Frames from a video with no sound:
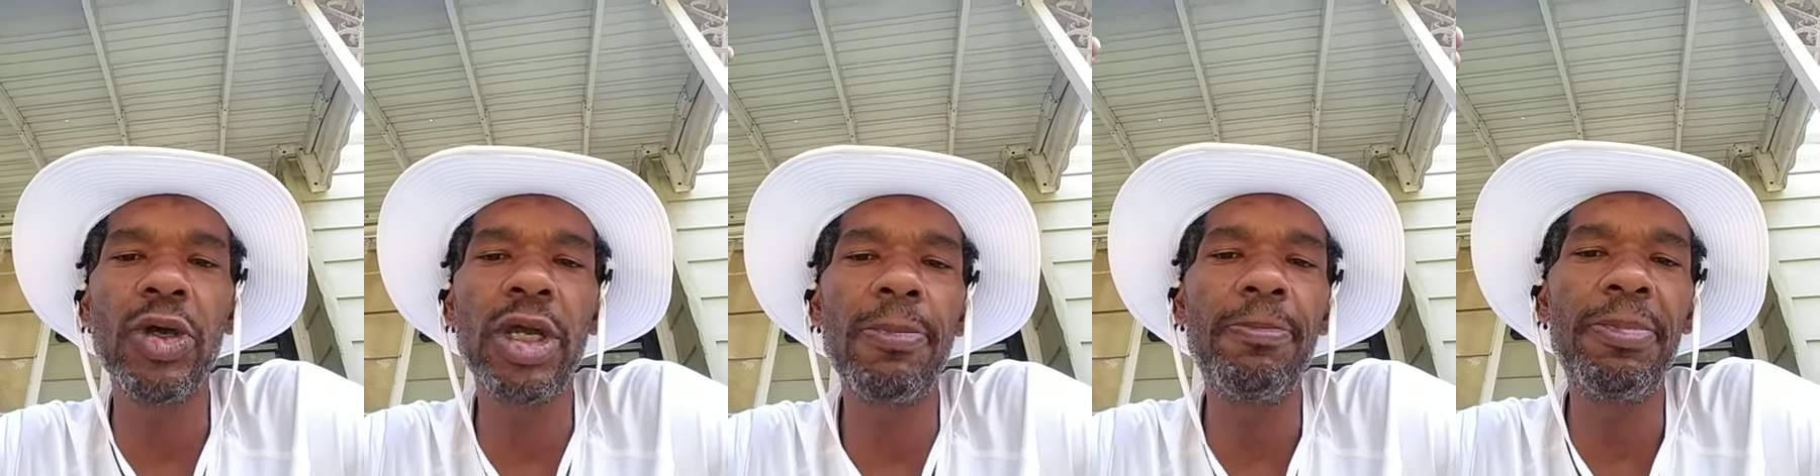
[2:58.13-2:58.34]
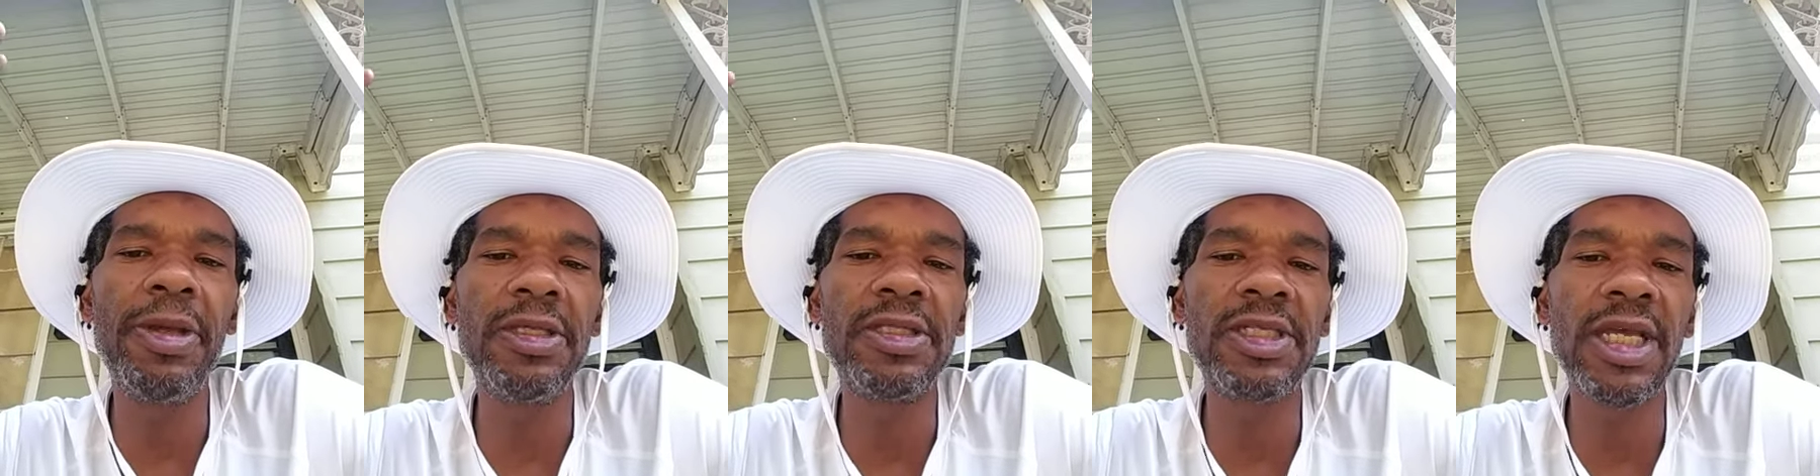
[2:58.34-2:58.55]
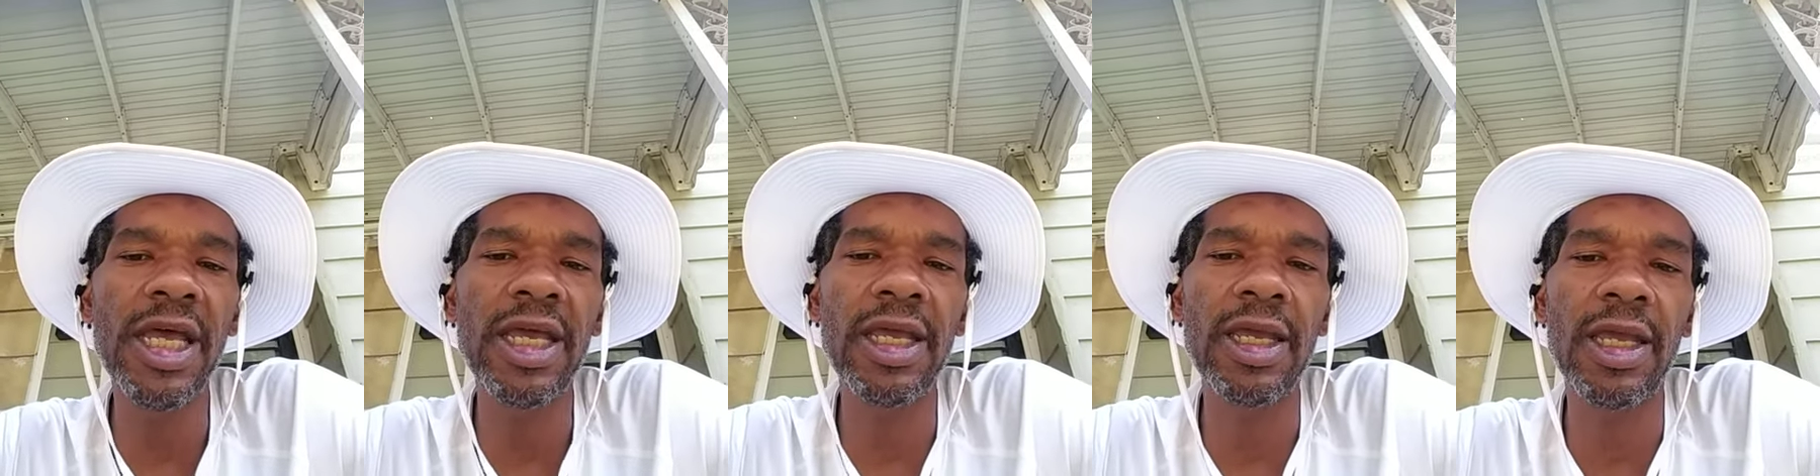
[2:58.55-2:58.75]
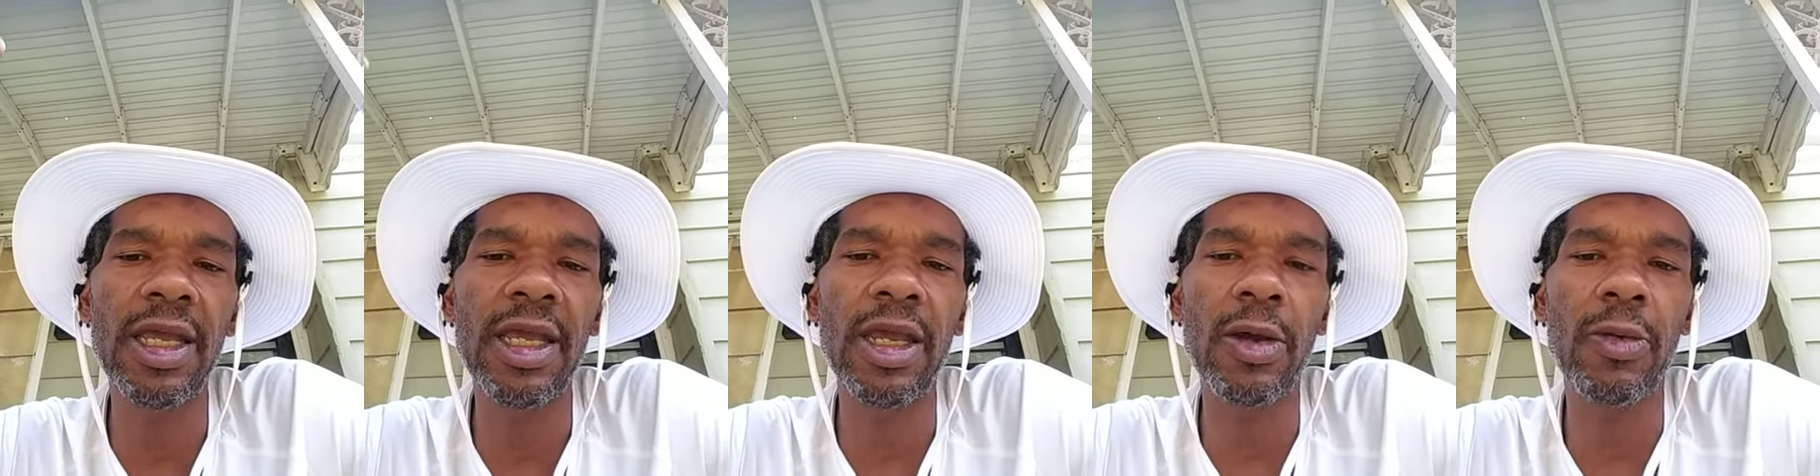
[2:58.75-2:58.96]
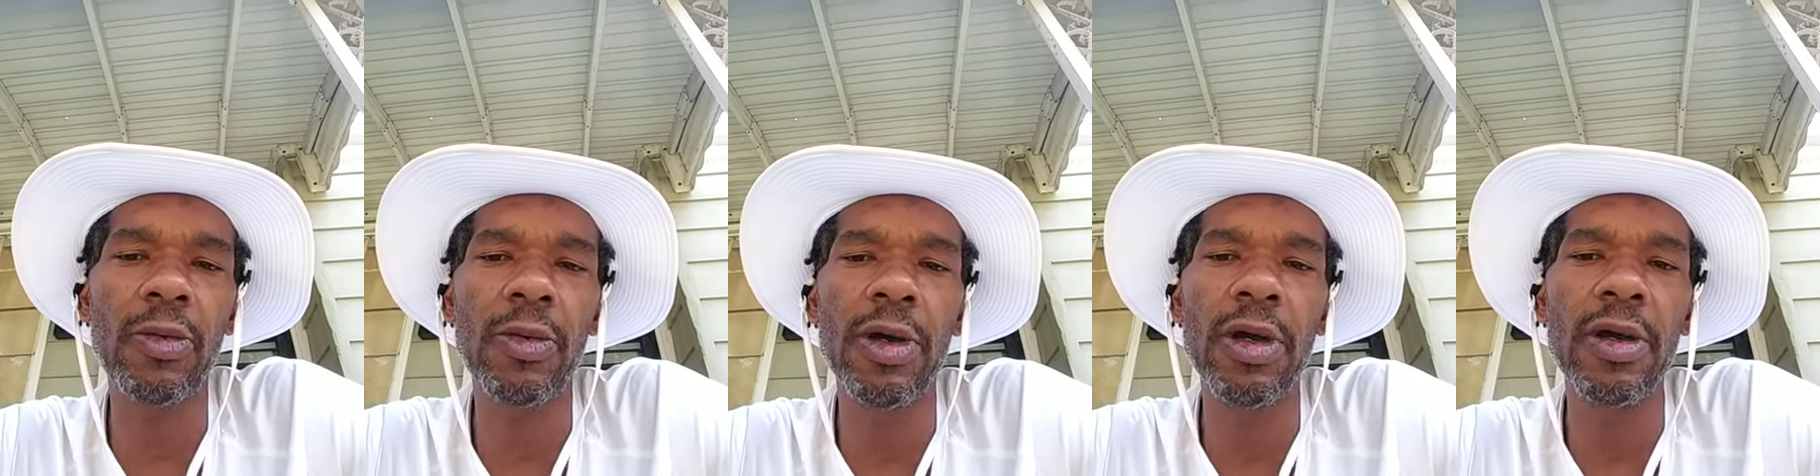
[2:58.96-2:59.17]
it could be taken
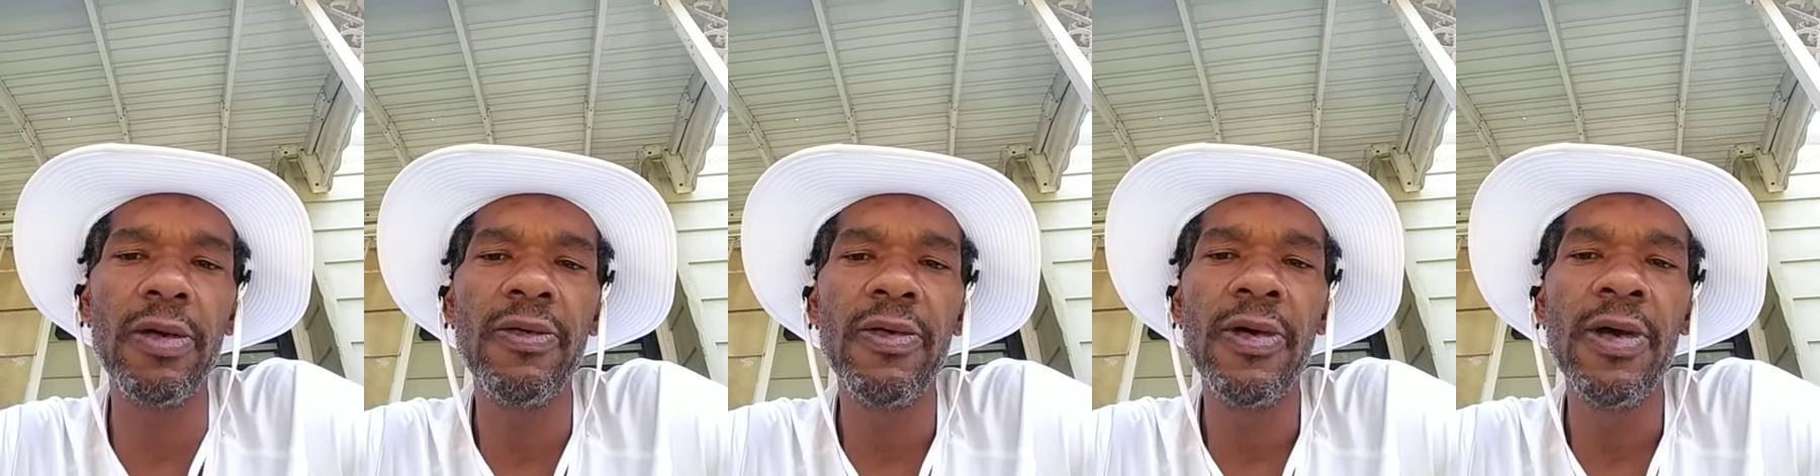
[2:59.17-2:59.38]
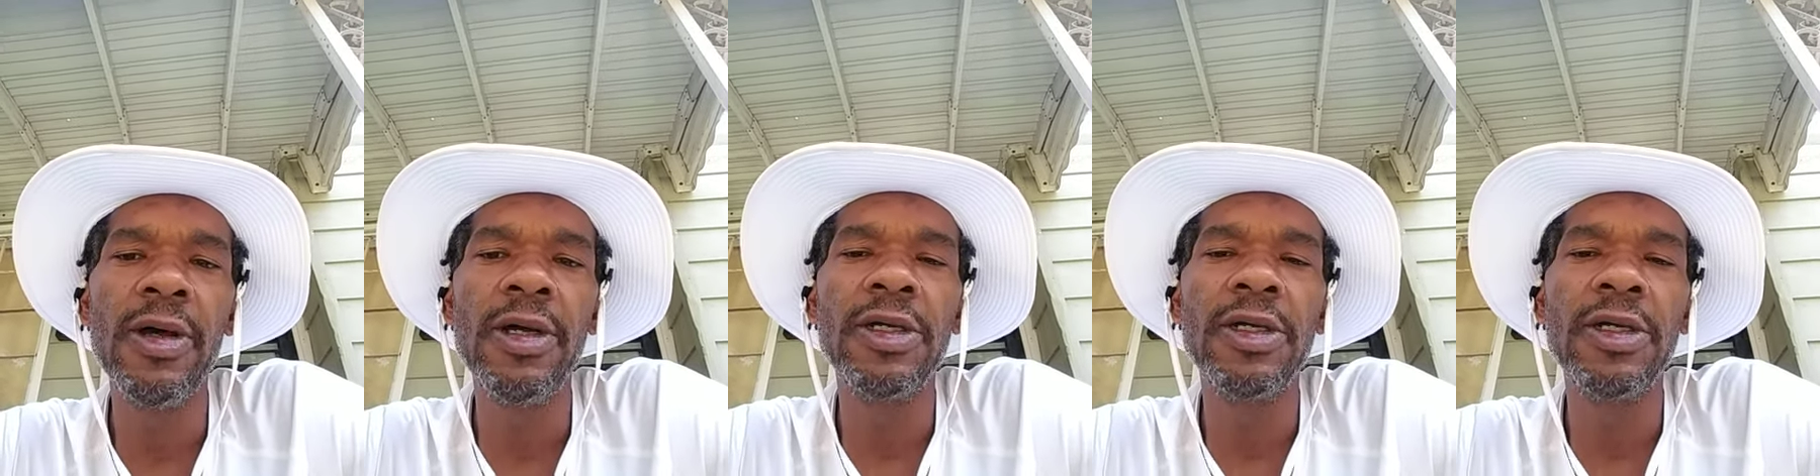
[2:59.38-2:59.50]
care of,